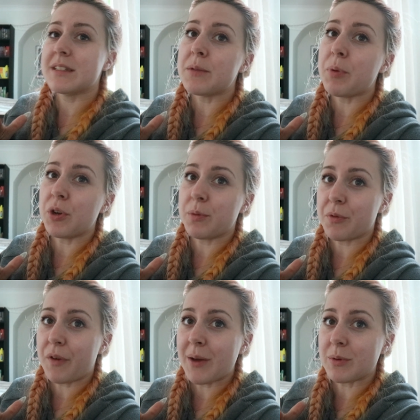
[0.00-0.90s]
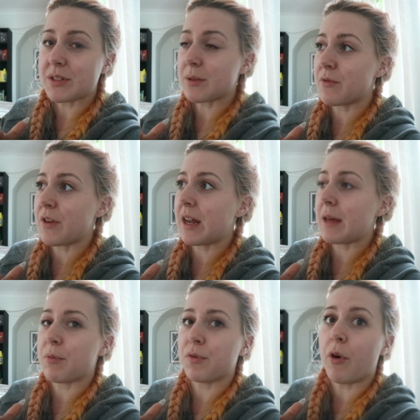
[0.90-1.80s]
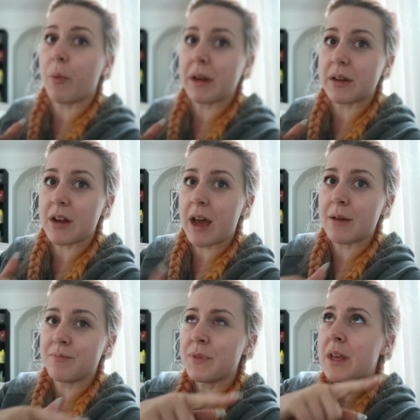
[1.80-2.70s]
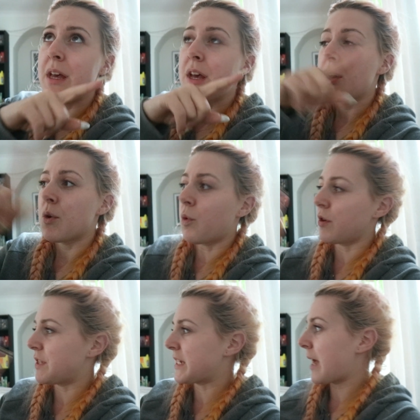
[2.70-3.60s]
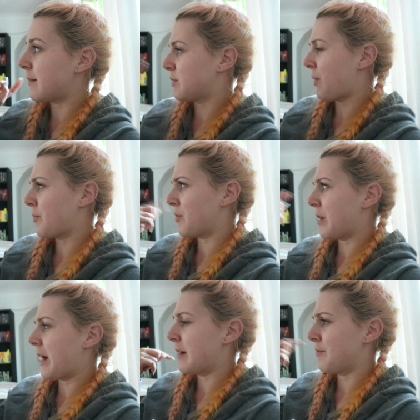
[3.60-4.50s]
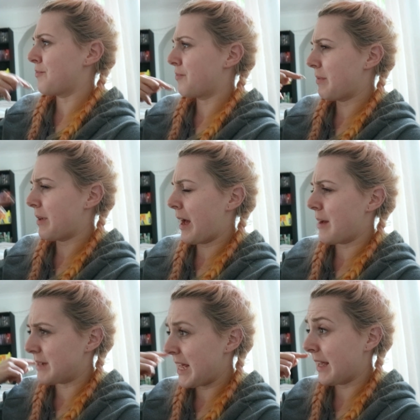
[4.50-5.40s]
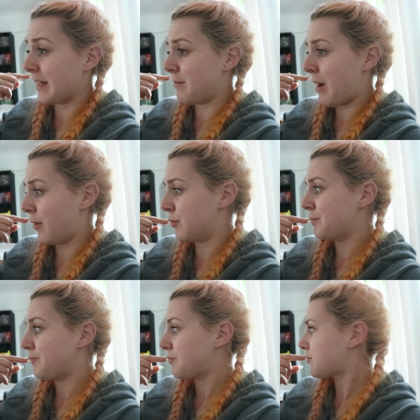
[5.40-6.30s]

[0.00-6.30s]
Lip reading: is still putting up a fight with some of it. Like before, when one of the times where we were taking him out,